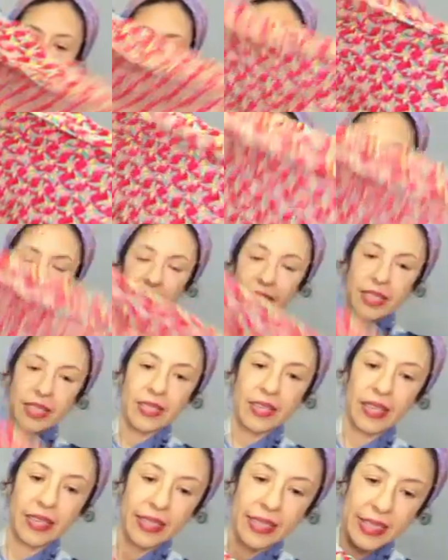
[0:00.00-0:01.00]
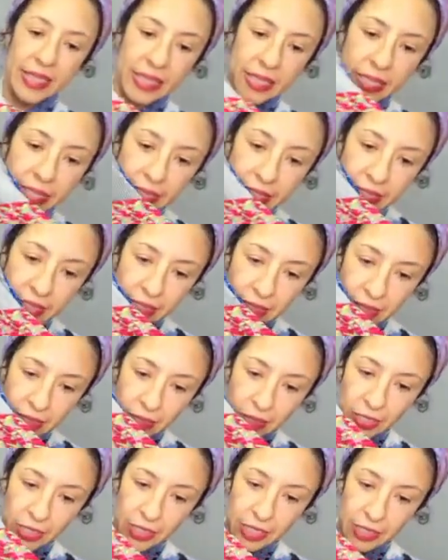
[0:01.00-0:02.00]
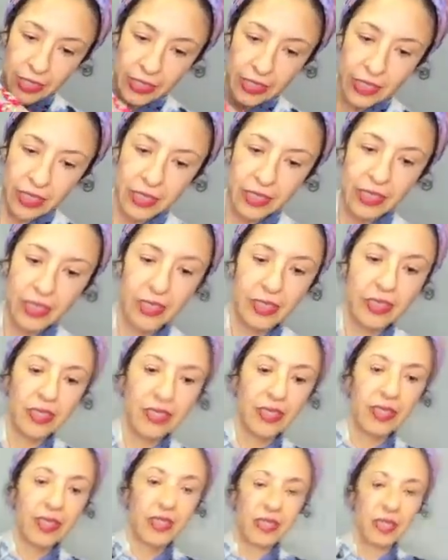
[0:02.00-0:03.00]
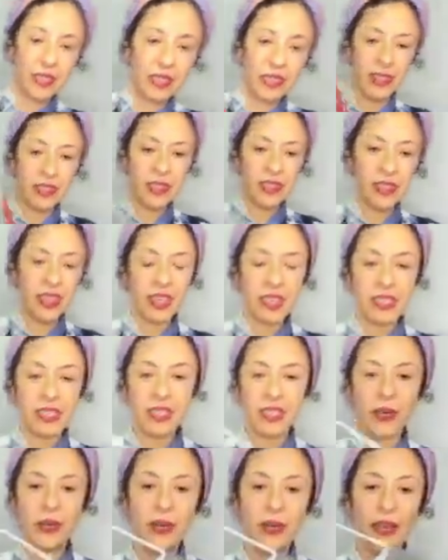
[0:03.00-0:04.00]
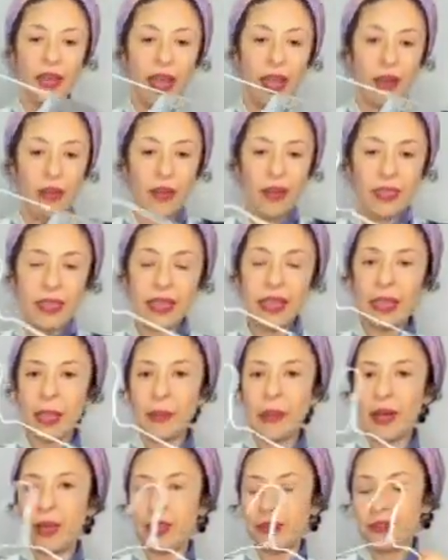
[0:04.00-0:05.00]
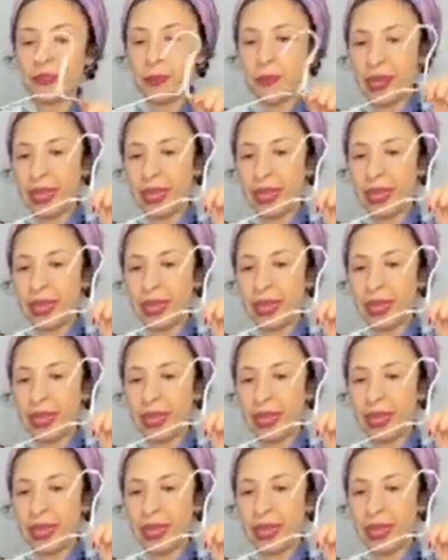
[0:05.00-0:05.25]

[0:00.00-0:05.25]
got, the skirt is like tiered. Look. Okay, so think about if you